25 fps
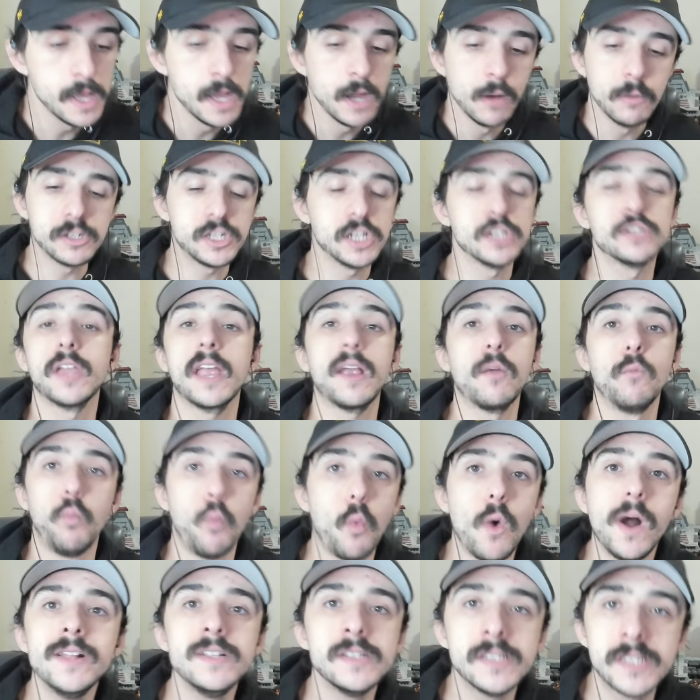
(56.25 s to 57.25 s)
which is like
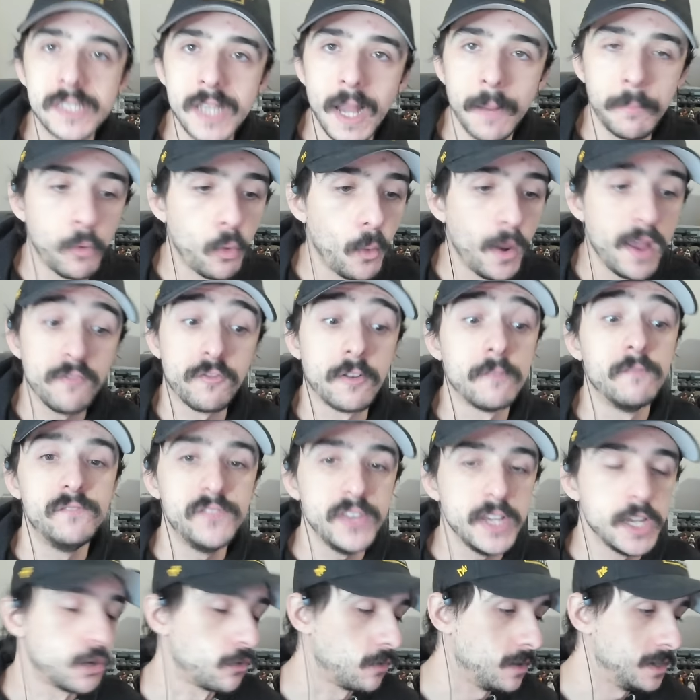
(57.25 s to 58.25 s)
one step away from
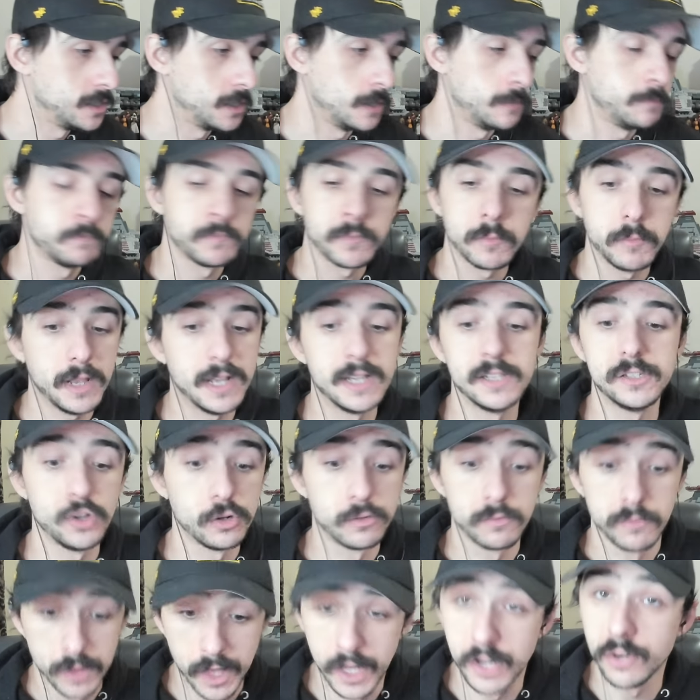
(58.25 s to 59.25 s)
feederism because
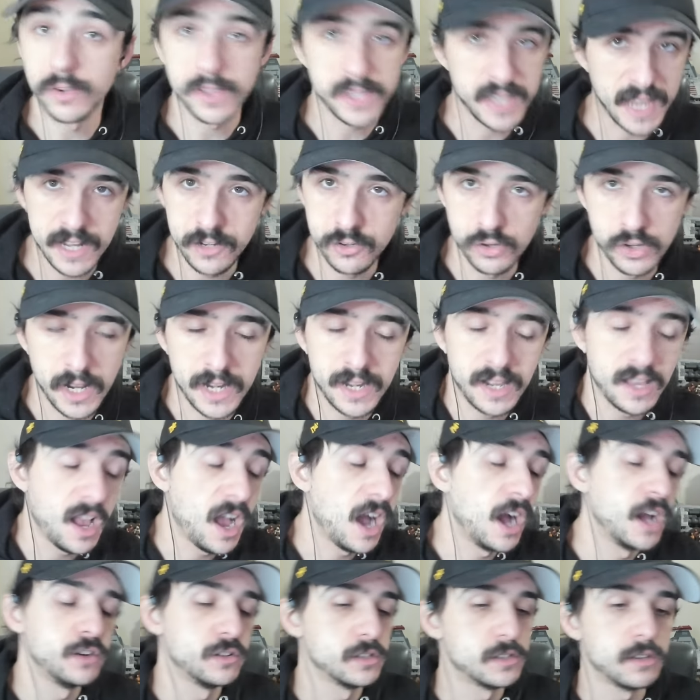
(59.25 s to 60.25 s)
you're literally entertaining
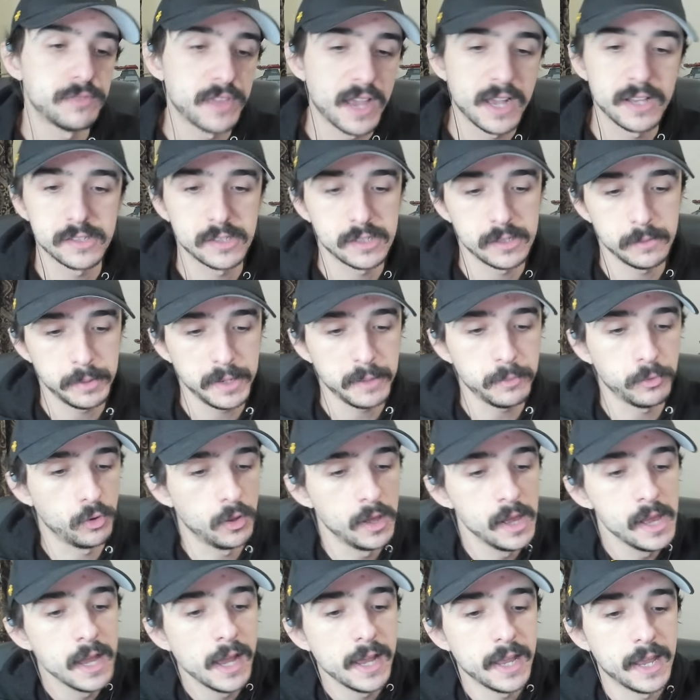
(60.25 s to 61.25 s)
hundreds of thousands of people
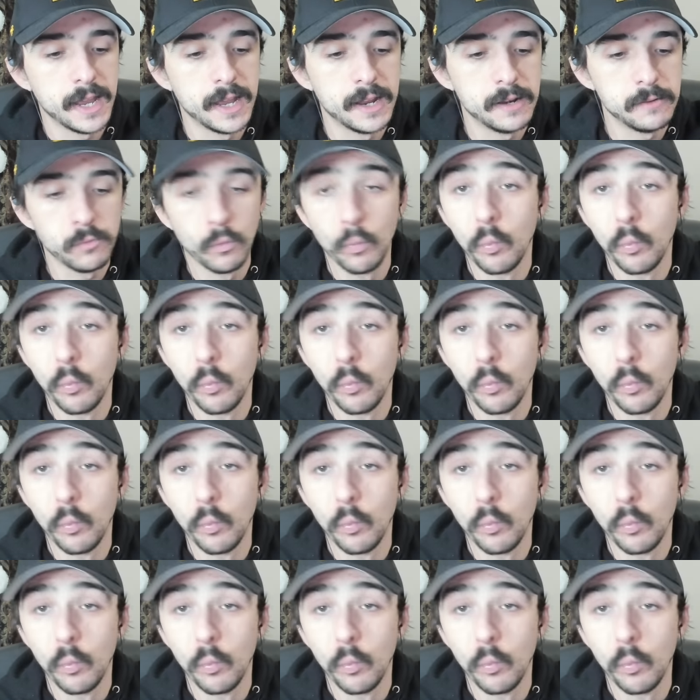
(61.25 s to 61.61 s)
and